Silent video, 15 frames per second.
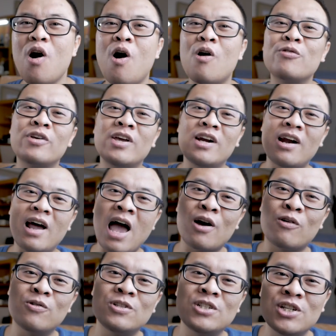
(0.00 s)
of gear
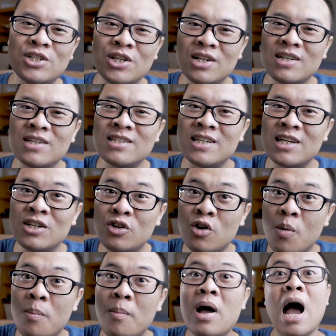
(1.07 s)
acquisition
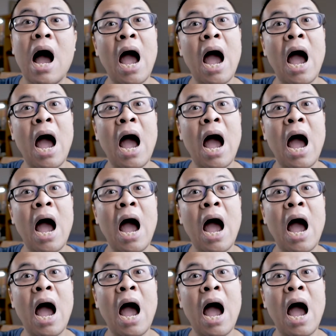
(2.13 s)
syndrome.